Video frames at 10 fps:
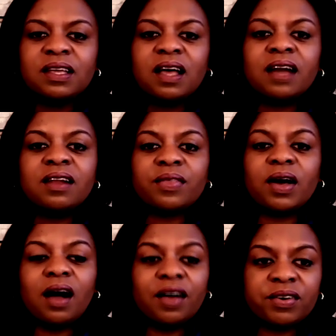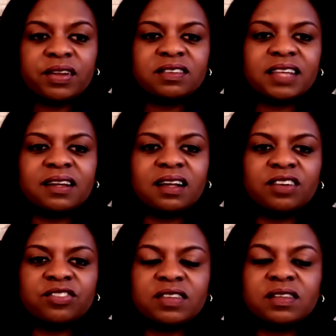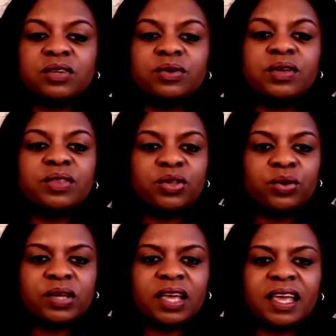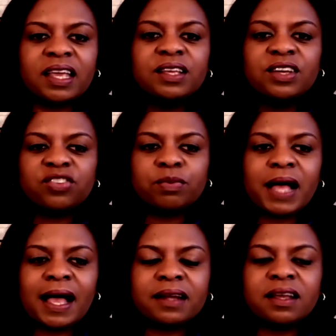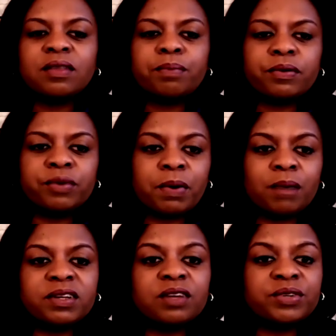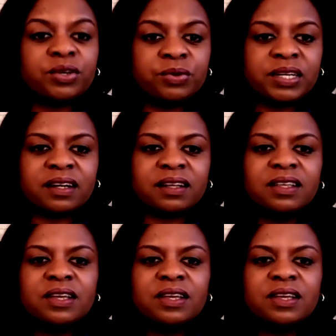Another 110 countries, including the UK, Japan, and the Republic of Korea,